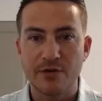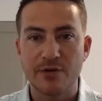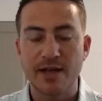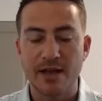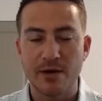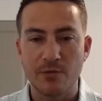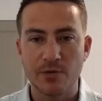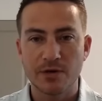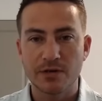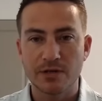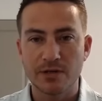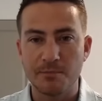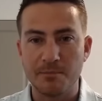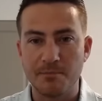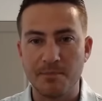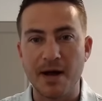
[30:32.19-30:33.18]
okay, we're going
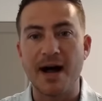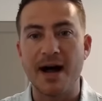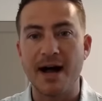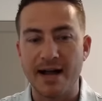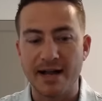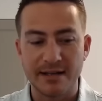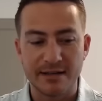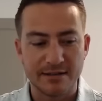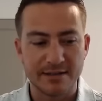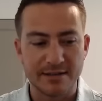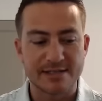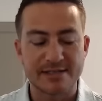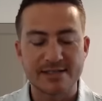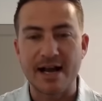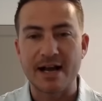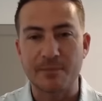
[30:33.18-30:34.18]
to buy the
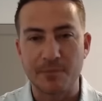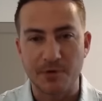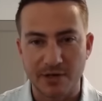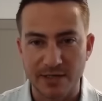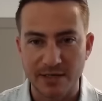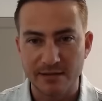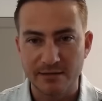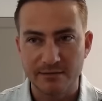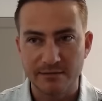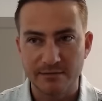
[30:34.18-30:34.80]
stock market.